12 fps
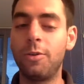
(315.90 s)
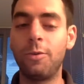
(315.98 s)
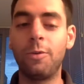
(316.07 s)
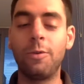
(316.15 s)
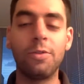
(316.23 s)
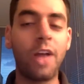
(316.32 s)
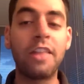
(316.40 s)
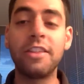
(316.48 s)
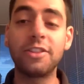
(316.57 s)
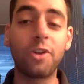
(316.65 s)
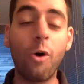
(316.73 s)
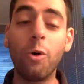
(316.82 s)
I
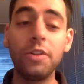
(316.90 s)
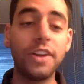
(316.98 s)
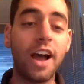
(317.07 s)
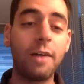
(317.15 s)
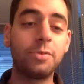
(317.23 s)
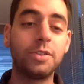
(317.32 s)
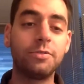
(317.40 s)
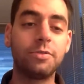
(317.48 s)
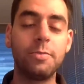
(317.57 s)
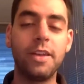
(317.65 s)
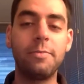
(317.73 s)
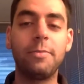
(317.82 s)
think the only option from
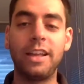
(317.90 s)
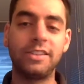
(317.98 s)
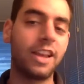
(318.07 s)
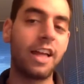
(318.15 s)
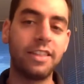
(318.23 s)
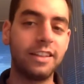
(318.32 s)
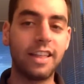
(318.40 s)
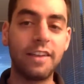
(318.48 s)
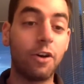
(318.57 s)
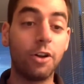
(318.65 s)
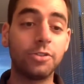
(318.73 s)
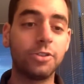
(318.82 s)
them, as I think they've
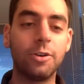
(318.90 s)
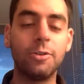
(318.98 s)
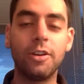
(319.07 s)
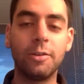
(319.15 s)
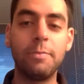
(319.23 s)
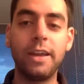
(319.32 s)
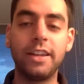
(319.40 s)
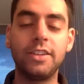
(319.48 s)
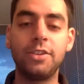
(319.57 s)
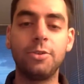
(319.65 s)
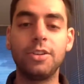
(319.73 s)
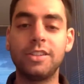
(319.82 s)
also admitted
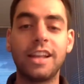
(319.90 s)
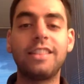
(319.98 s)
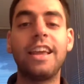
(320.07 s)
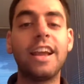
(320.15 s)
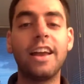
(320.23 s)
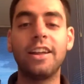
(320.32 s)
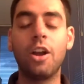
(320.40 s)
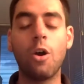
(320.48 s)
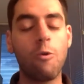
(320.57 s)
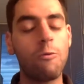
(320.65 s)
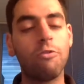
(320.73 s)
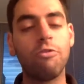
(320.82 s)
to, is that they got to go
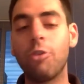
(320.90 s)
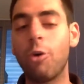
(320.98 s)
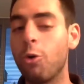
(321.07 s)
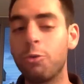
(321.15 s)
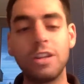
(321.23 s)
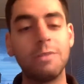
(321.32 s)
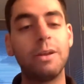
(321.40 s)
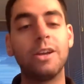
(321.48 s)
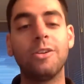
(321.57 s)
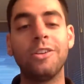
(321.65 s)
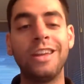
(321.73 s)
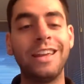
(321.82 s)
full
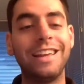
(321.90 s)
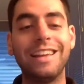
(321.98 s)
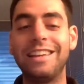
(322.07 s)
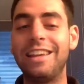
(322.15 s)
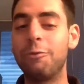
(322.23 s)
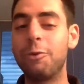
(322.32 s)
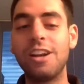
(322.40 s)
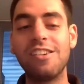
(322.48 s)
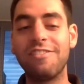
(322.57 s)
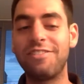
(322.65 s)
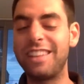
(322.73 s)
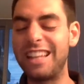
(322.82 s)
rebuild, get rid
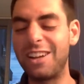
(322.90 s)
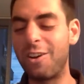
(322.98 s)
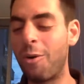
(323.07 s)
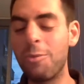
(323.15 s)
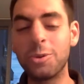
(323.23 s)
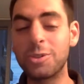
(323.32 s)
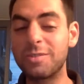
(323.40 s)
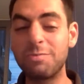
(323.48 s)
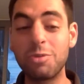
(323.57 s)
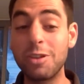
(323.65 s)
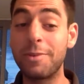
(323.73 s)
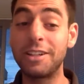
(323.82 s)
of almost
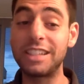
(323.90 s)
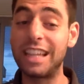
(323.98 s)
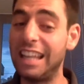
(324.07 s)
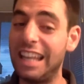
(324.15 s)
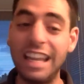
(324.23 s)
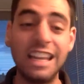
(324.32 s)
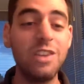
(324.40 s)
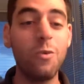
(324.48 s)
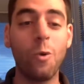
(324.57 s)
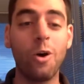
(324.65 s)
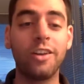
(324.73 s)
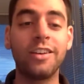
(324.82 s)
pretty much
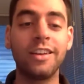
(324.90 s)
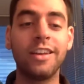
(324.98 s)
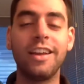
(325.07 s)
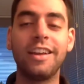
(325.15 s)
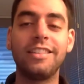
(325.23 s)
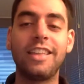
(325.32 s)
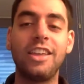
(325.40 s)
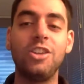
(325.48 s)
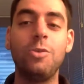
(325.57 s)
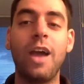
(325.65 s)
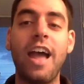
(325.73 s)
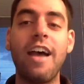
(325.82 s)
anyone that you
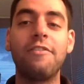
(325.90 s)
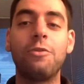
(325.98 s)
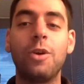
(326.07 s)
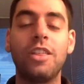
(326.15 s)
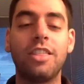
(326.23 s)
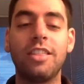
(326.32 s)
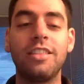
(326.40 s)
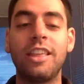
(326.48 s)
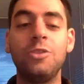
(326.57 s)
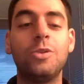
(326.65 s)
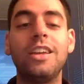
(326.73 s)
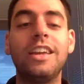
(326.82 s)
have with that
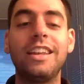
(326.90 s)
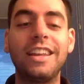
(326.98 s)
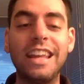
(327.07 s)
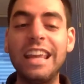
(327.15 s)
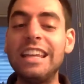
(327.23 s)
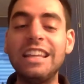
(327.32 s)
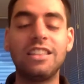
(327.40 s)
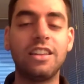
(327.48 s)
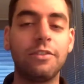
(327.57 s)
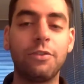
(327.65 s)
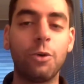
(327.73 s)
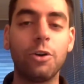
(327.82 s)
you can get
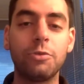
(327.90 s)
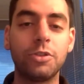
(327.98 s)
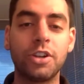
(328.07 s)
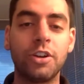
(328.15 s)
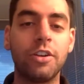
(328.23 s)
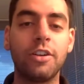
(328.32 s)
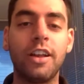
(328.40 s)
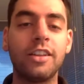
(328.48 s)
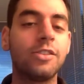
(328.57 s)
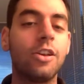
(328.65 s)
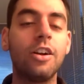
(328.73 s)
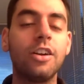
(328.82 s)
anything for in return, as
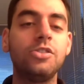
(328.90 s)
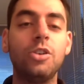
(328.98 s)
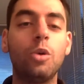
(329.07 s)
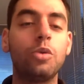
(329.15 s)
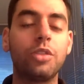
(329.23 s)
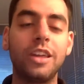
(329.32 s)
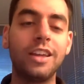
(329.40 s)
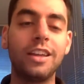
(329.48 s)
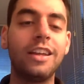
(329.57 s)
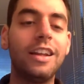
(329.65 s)
long as you don't think